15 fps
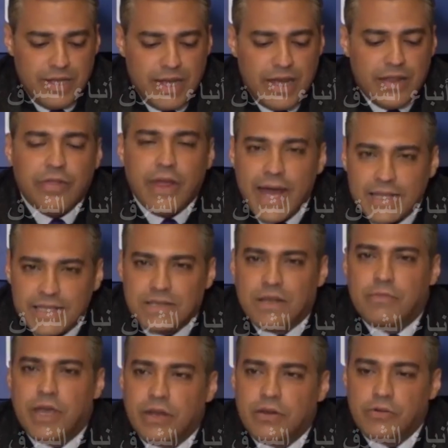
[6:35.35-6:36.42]
And that's the
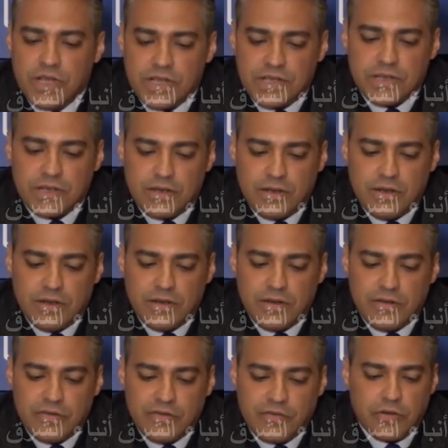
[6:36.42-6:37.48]
main reason
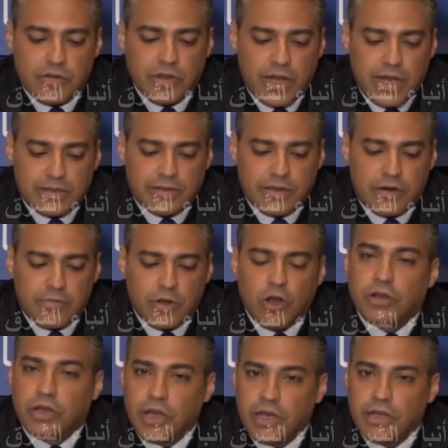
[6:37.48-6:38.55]
for the Qatar
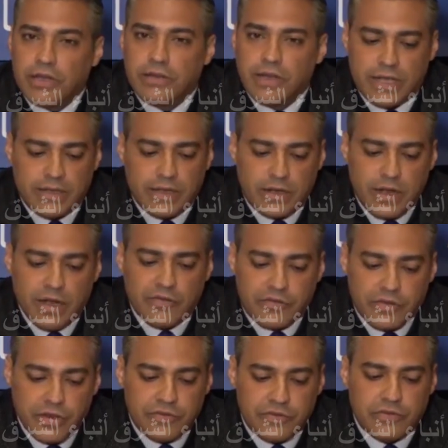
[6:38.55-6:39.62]
blockade and the Gulf
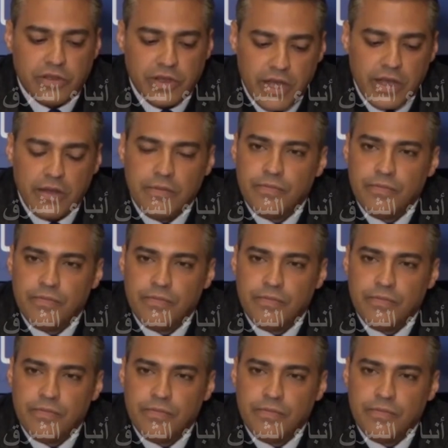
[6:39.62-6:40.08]
Rift today.